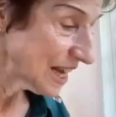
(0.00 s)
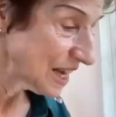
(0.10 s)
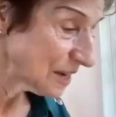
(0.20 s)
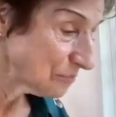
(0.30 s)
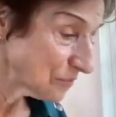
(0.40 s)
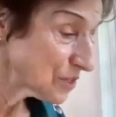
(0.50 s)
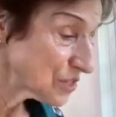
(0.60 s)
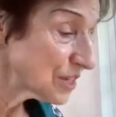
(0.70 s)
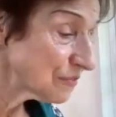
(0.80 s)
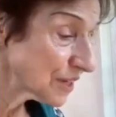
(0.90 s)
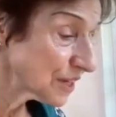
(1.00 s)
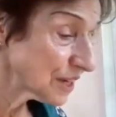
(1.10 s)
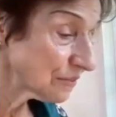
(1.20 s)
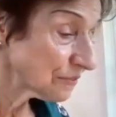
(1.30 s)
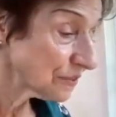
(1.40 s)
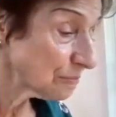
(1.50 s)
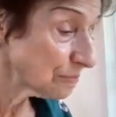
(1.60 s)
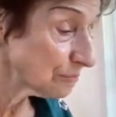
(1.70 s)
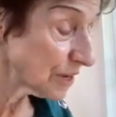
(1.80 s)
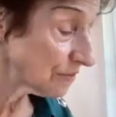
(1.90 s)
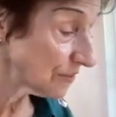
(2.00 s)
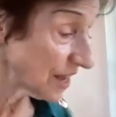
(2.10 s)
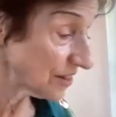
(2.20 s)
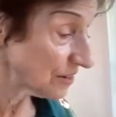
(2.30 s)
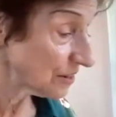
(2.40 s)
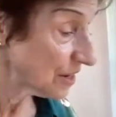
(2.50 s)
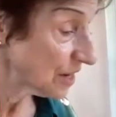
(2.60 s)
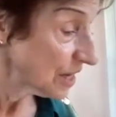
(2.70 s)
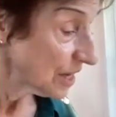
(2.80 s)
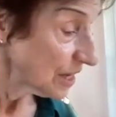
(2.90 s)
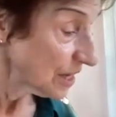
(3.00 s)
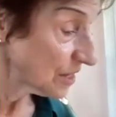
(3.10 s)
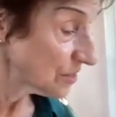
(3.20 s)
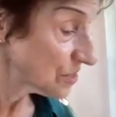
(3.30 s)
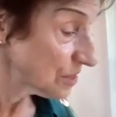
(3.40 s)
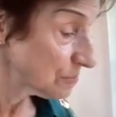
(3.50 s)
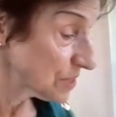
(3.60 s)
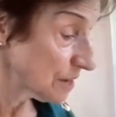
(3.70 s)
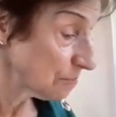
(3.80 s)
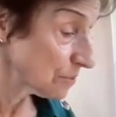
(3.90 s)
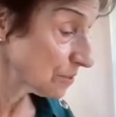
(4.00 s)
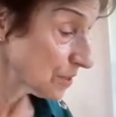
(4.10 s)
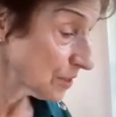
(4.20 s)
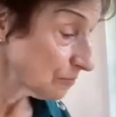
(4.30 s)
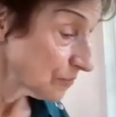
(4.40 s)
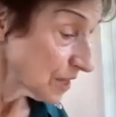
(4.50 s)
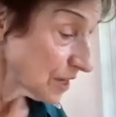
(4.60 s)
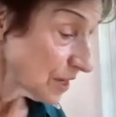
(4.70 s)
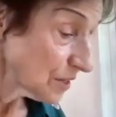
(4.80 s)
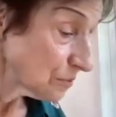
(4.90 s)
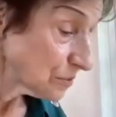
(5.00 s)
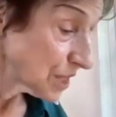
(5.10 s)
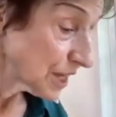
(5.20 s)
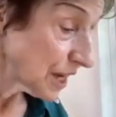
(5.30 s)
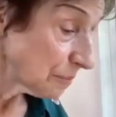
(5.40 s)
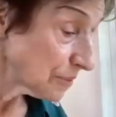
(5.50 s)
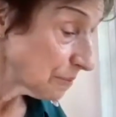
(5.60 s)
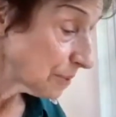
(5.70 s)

Receiving a gift from my father. In September, you dig up the